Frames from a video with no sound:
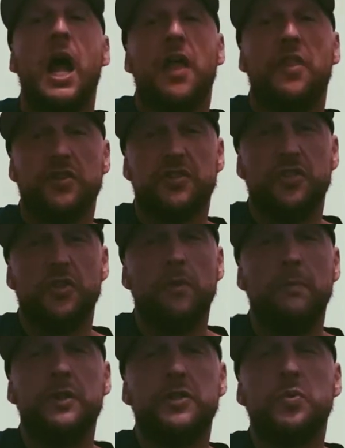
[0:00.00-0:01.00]
There's
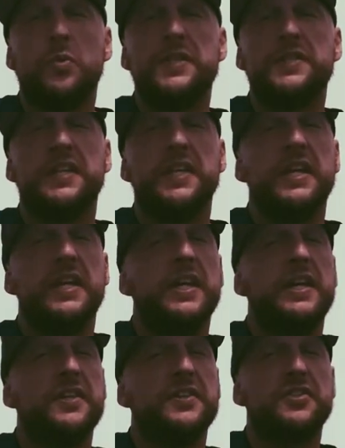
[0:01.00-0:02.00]
so much
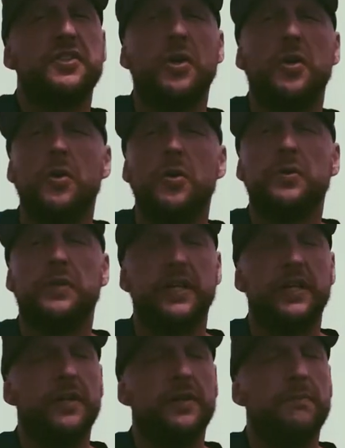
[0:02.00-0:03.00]
whiskey in his coke,
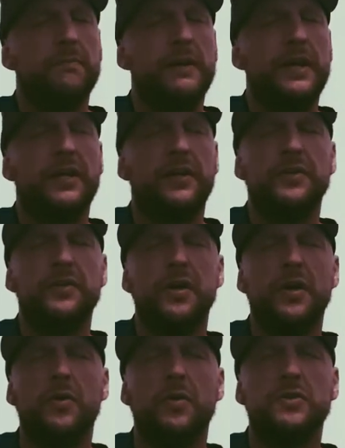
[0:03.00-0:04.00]
it'll make her
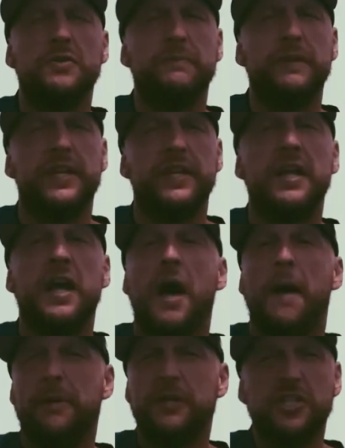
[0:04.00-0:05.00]
nose bend.
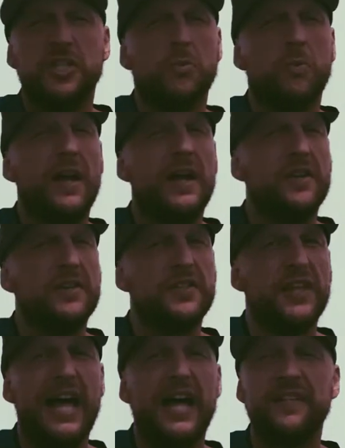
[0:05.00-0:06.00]
But she swears
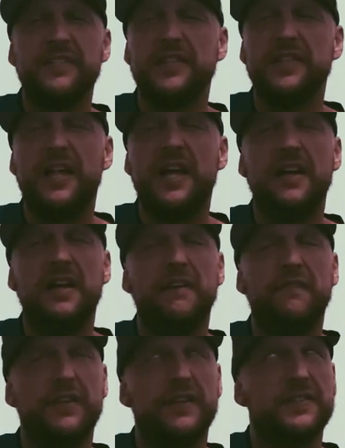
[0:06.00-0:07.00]
that his
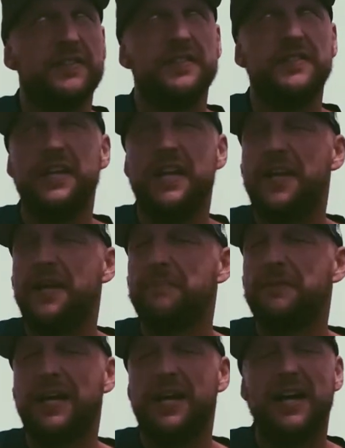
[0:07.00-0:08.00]
love is a
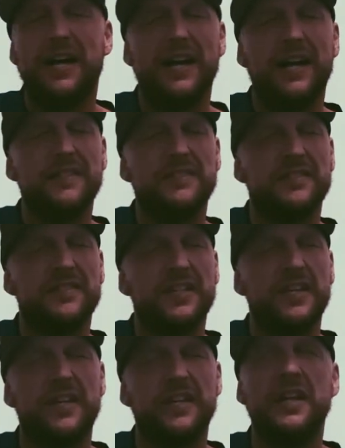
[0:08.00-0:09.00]
damn
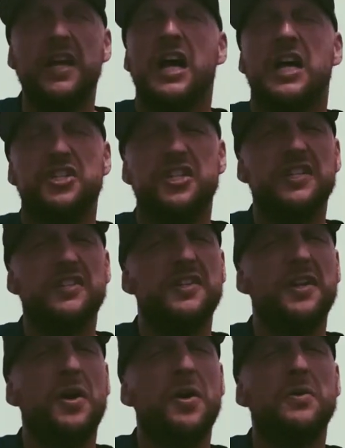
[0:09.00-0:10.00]
godsend. She's
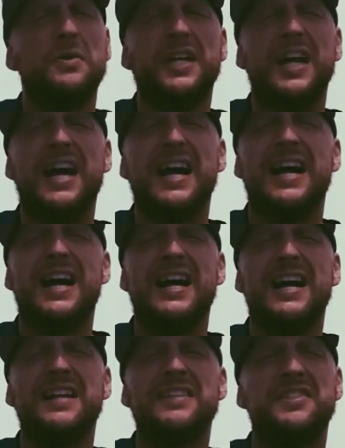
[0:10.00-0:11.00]
known
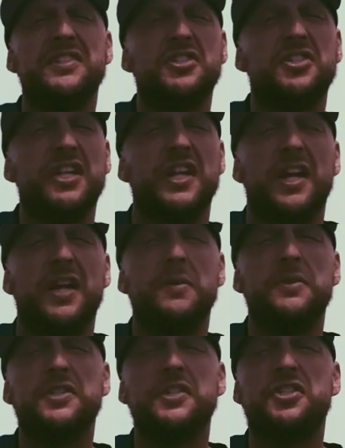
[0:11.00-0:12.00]
God since she
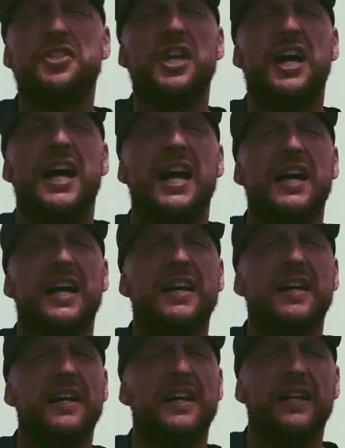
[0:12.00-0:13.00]
was a
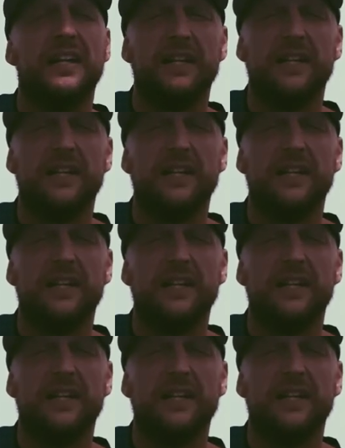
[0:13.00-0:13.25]
child.